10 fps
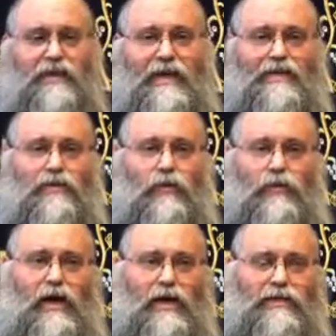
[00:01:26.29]
against
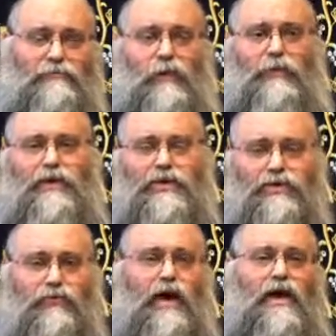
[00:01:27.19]
all odds, but we
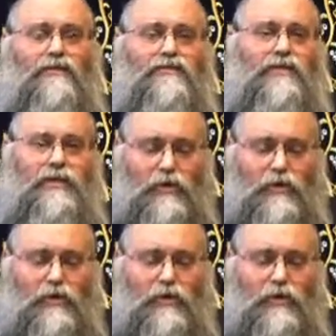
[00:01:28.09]
strived,